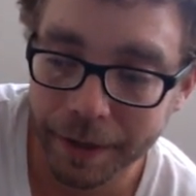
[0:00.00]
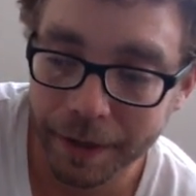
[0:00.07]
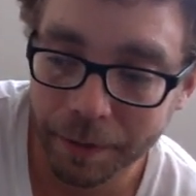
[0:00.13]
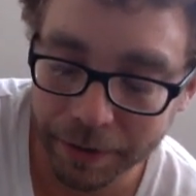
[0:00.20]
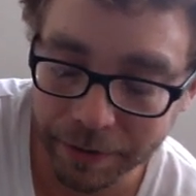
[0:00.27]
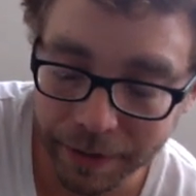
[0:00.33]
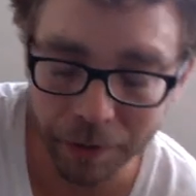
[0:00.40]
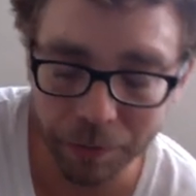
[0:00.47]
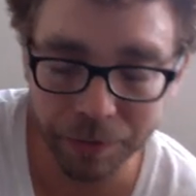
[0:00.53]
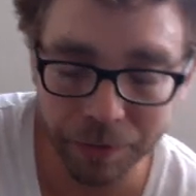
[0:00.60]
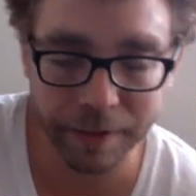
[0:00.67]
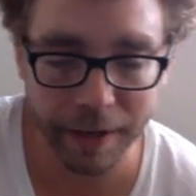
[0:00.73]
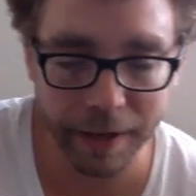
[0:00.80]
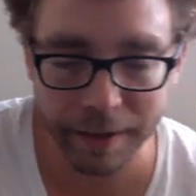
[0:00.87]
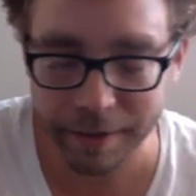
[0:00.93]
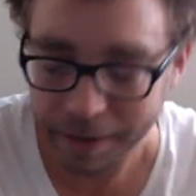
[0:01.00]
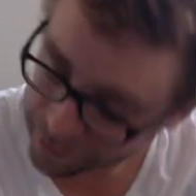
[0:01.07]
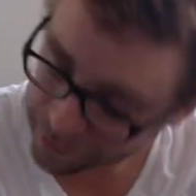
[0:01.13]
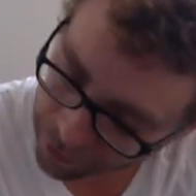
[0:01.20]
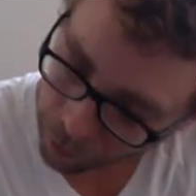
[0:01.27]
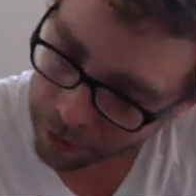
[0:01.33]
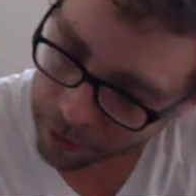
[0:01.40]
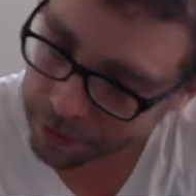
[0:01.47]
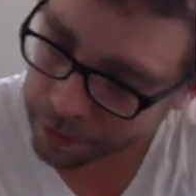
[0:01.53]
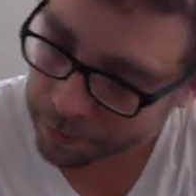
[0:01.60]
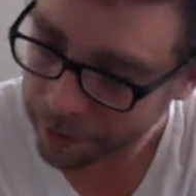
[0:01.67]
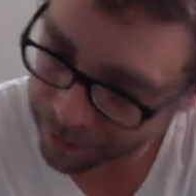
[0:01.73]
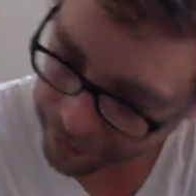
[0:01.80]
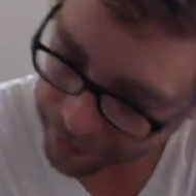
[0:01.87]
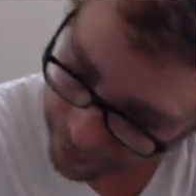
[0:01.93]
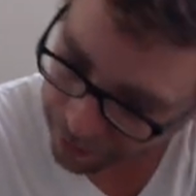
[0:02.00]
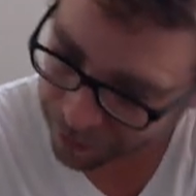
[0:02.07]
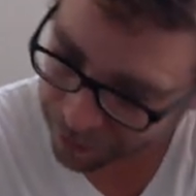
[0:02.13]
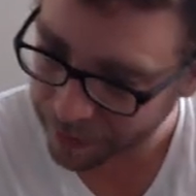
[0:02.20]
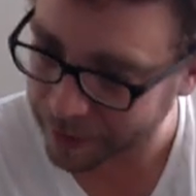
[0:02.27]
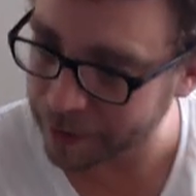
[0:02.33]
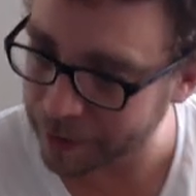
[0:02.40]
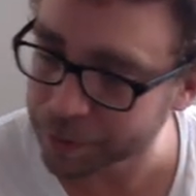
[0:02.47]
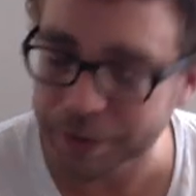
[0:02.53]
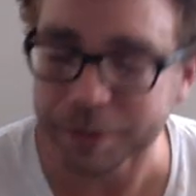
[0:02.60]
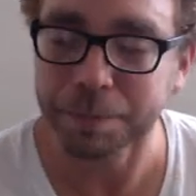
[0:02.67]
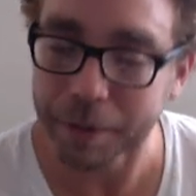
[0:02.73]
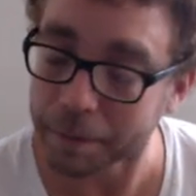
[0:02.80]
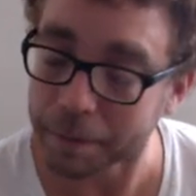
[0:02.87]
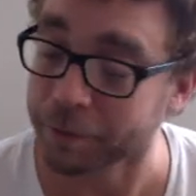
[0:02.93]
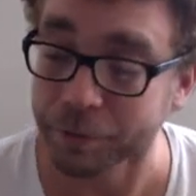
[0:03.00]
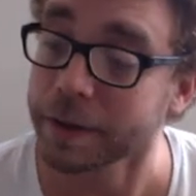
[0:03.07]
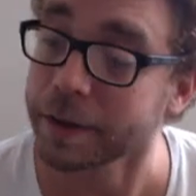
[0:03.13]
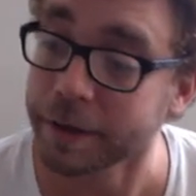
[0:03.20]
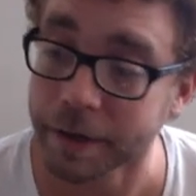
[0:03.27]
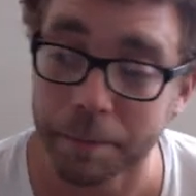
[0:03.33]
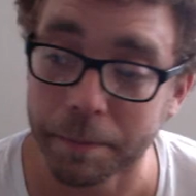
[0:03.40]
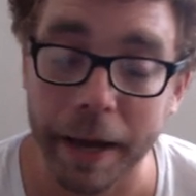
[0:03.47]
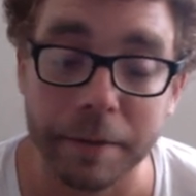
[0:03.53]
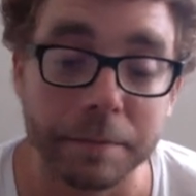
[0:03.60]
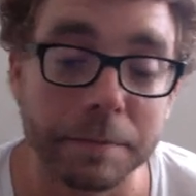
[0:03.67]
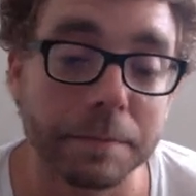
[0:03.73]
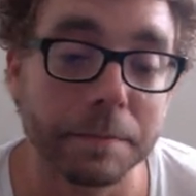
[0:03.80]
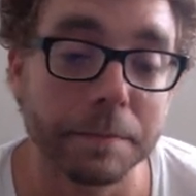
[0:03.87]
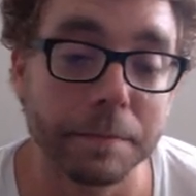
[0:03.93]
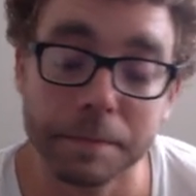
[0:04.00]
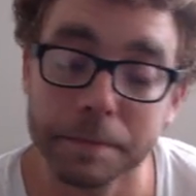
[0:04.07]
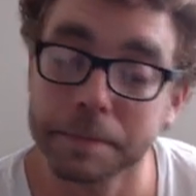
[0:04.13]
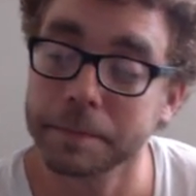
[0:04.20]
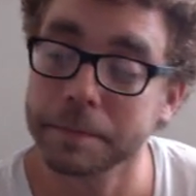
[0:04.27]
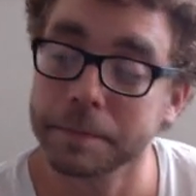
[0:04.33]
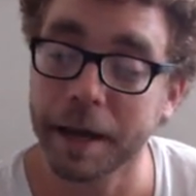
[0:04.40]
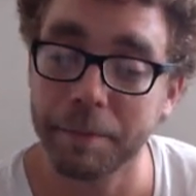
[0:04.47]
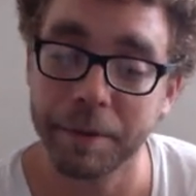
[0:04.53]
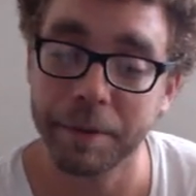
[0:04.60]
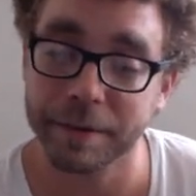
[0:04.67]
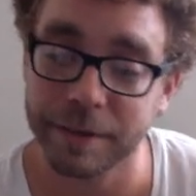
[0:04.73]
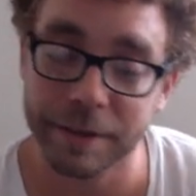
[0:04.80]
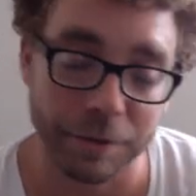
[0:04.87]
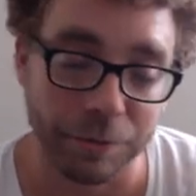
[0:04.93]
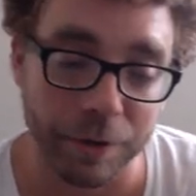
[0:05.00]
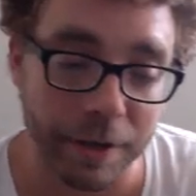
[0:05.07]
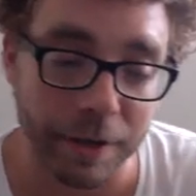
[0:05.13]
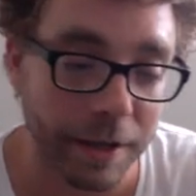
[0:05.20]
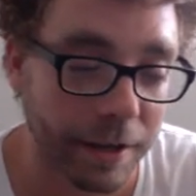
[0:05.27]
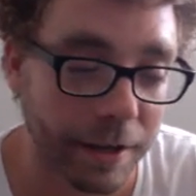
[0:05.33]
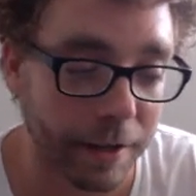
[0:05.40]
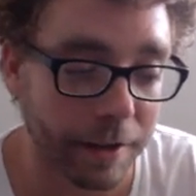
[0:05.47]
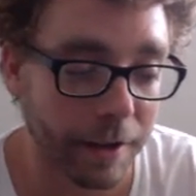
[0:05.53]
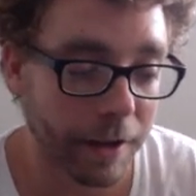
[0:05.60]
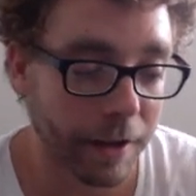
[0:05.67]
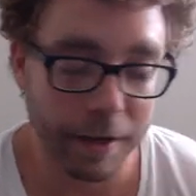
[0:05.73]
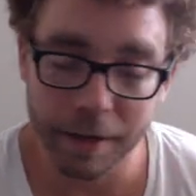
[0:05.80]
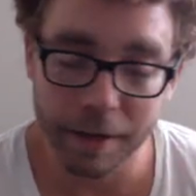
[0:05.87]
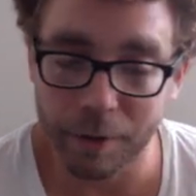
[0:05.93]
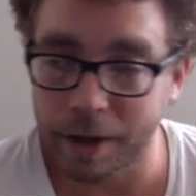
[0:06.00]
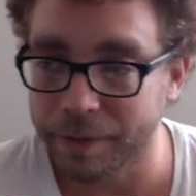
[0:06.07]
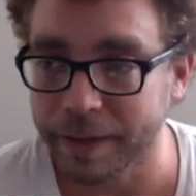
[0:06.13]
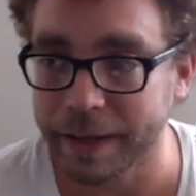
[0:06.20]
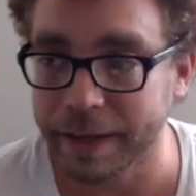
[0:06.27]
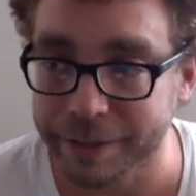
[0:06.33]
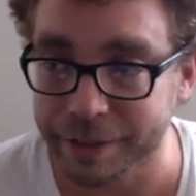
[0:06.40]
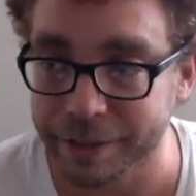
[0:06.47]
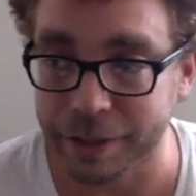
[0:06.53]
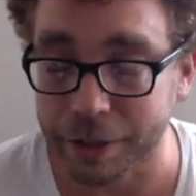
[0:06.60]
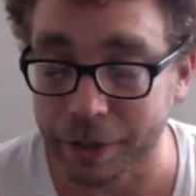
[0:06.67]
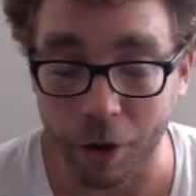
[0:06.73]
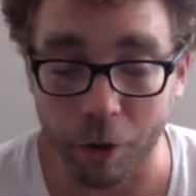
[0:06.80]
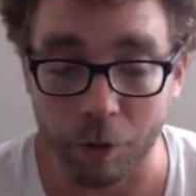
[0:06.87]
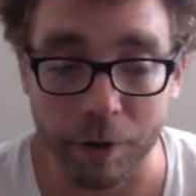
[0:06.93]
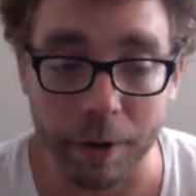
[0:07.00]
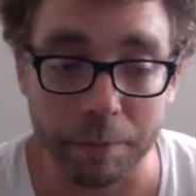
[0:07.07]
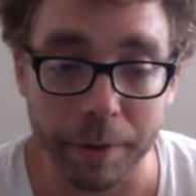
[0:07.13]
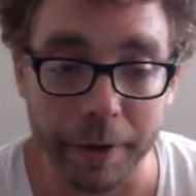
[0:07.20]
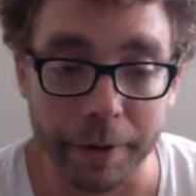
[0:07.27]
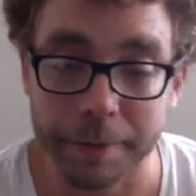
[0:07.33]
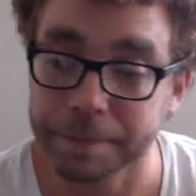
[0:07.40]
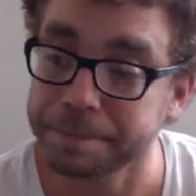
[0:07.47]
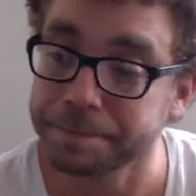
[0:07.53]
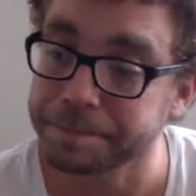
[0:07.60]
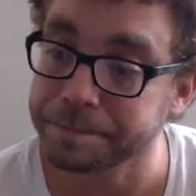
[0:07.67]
Because I don't think they intentionally walked him. I think he just put up a really good at bat. And because he's a rookie, and you know what, I think he's just a good all-around player.